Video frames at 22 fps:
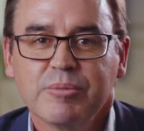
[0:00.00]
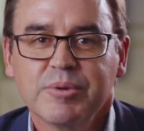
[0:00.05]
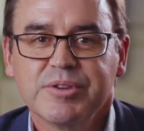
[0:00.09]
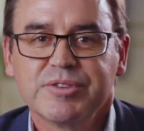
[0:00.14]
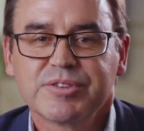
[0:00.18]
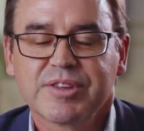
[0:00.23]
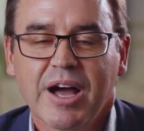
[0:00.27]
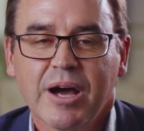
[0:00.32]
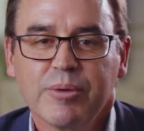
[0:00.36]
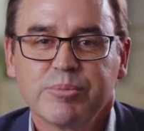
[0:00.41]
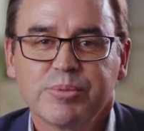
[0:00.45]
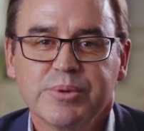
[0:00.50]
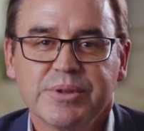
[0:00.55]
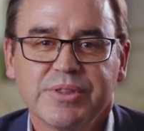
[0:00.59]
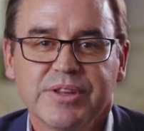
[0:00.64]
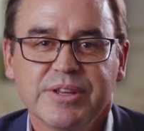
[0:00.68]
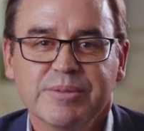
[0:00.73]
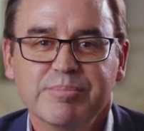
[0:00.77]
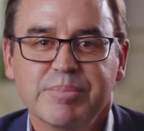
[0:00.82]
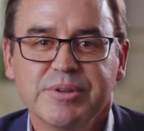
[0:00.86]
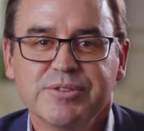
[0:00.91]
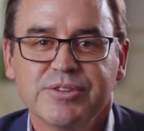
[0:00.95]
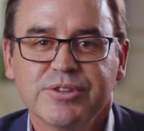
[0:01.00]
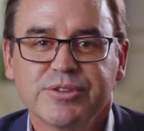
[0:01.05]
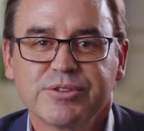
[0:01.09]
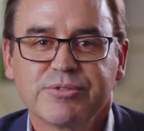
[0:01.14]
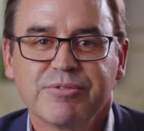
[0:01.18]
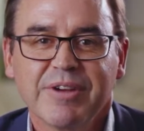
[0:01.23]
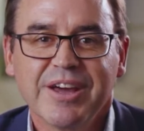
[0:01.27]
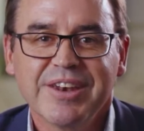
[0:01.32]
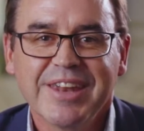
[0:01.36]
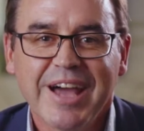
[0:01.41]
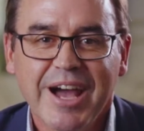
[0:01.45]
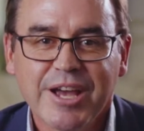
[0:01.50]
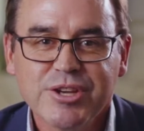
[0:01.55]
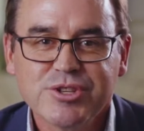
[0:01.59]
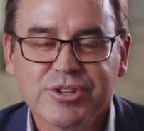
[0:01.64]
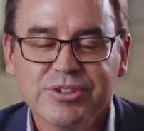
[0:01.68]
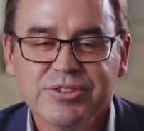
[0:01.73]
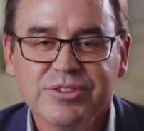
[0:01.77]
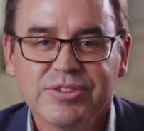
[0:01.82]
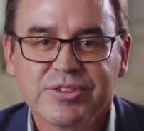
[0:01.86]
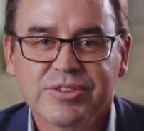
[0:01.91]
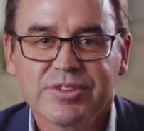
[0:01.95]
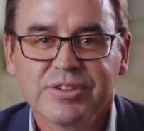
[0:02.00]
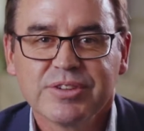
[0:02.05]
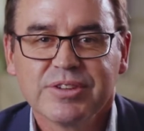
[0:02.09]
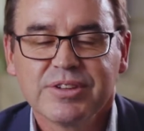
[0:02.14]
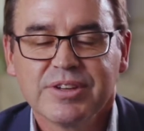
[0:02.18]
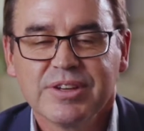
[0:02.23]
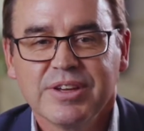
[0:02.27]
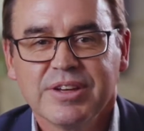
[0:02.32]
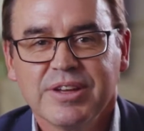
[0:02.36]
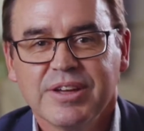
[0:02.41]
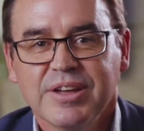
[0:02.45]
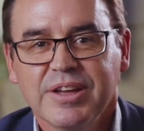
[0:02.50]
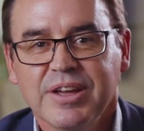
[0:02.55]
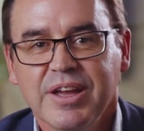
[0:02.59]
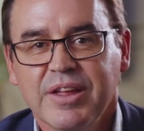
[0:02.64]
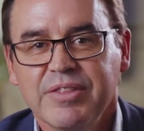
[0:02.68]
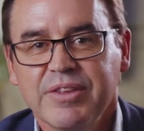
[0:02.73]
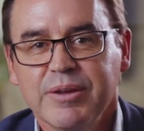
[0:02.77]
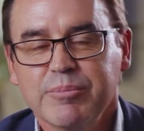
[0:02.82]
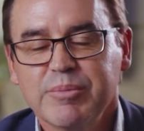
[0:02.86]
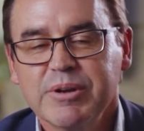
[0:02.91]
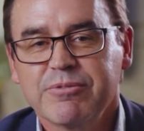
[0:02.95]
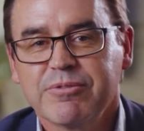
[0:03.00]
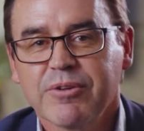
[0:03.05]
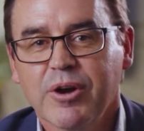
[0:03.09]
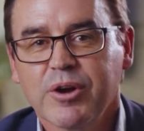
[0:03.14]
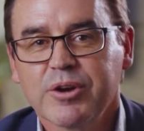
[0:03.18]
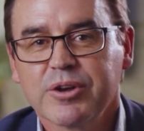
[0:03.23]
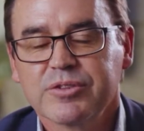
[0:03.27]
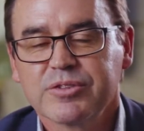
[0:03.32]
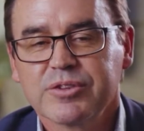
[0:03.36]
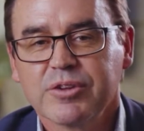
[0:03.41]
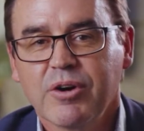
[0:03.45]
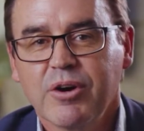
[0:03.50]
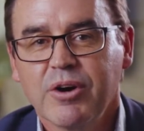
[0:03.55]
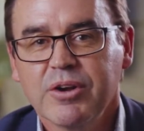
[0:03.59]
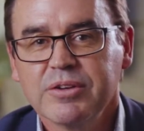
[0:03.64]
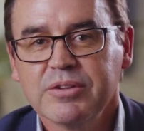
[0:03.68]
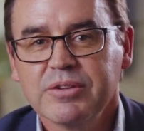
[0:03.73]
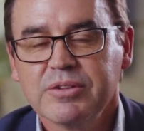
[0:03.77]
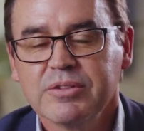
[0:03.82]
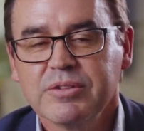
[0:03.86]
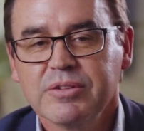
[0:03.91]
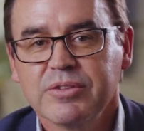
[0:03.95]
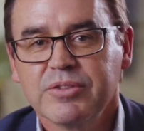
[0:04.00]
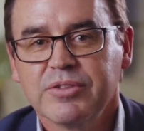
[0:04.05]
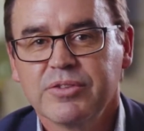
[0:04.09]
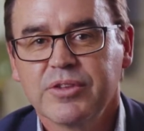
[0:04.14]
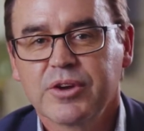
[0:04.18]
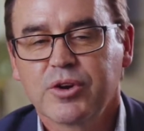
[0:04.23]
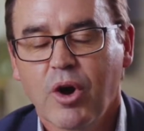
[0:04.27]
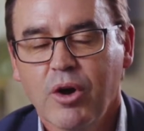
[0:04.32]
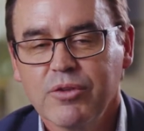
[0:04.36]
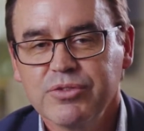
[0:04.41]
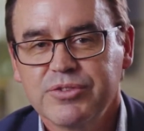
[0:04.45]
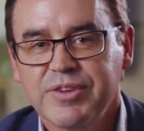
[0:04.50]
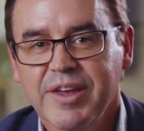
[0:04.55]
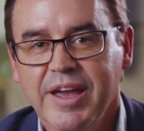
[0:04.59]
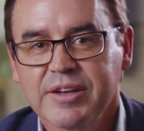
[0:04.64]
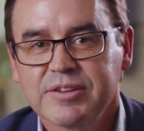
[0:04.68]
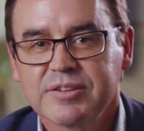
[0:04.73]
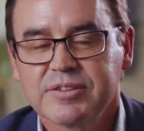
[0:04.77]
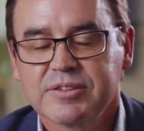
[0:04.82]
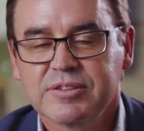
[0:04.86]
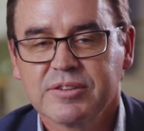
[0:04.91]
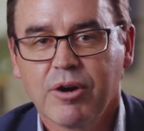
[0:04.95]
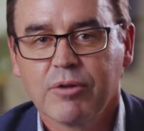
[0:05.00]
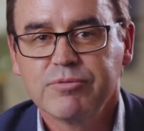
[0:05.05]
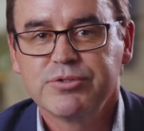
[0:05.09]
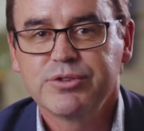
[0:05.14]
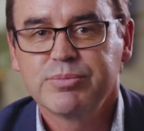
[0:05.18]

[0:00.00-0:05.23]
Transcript: We start with the business foundations, and then we focus on the context of